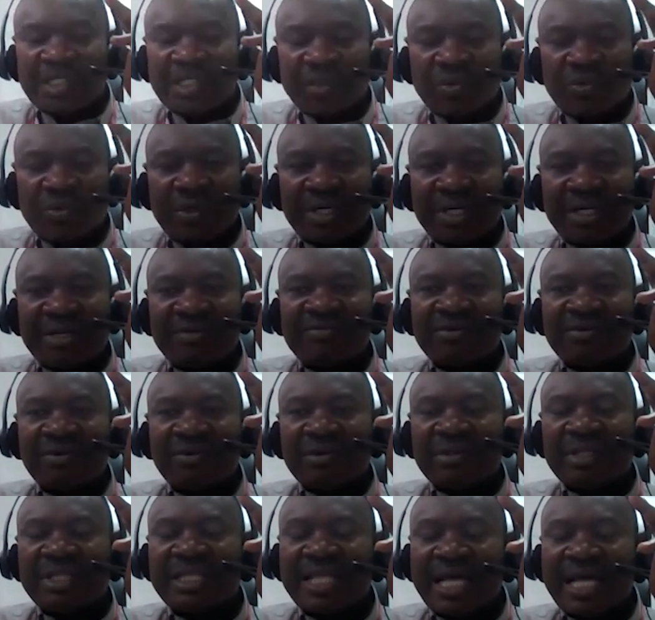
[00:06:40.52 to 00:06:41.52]
national
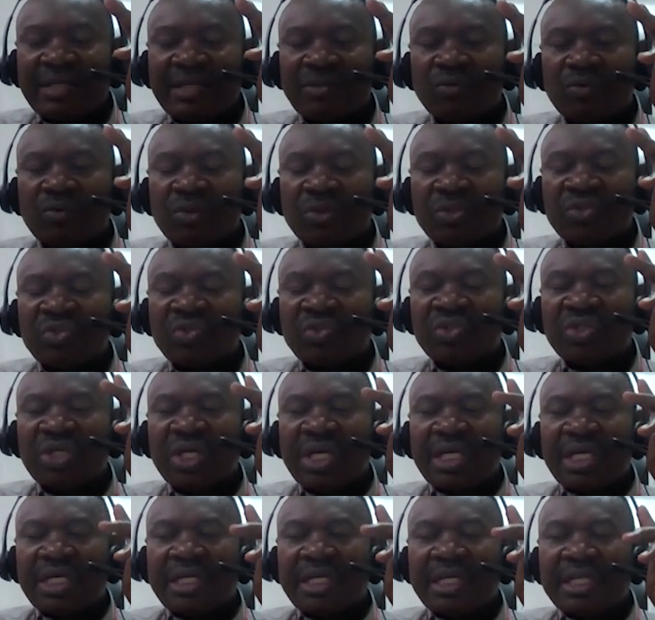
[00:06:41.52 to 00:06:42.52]
level. That was
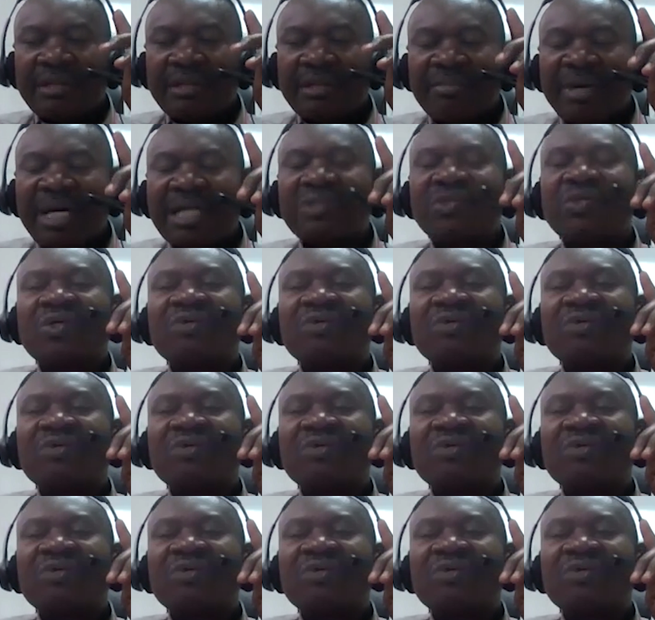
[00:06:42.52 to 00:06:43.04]
in the month